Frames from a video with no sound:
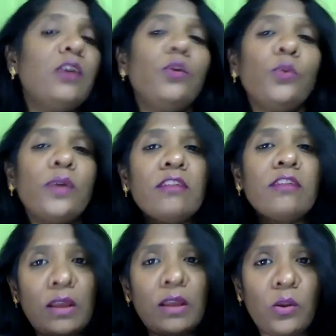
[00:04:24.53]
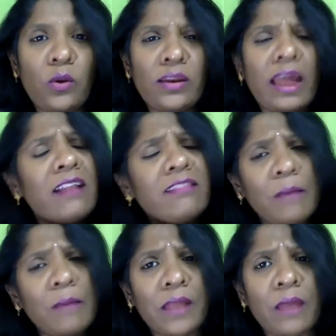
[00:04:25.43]
You can speak a lot. And
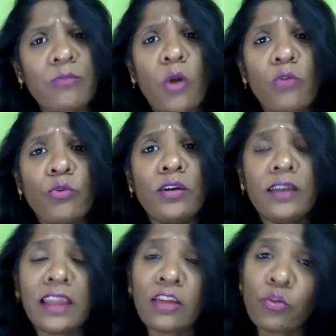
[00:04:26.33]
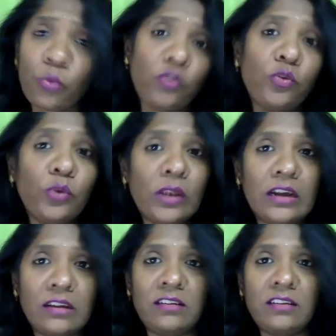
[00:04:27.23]
sometimes also teach what you learn.